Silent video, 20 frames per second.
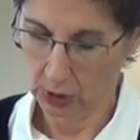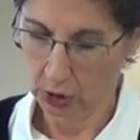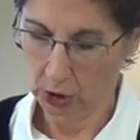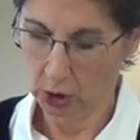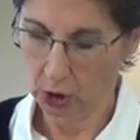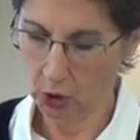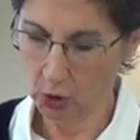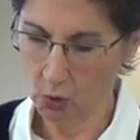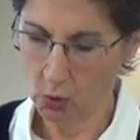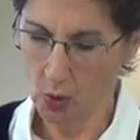
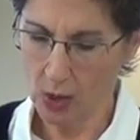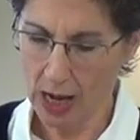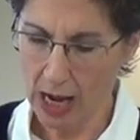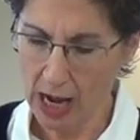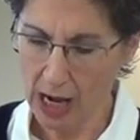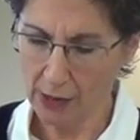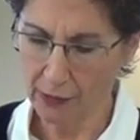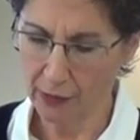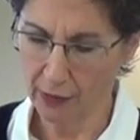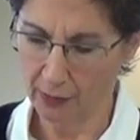You
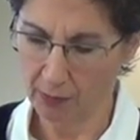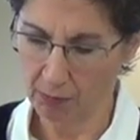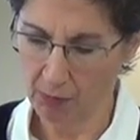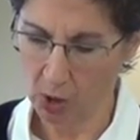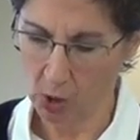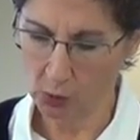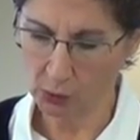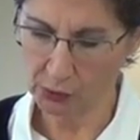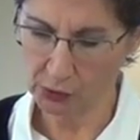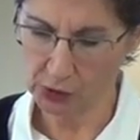are the
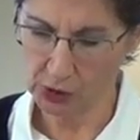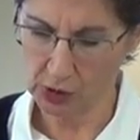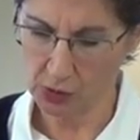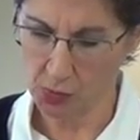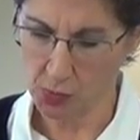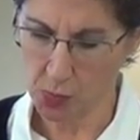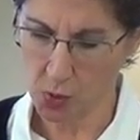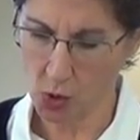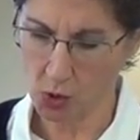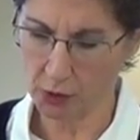most
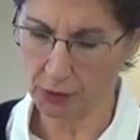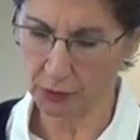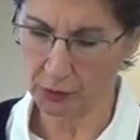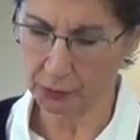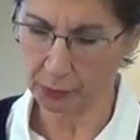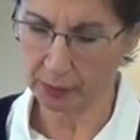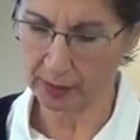important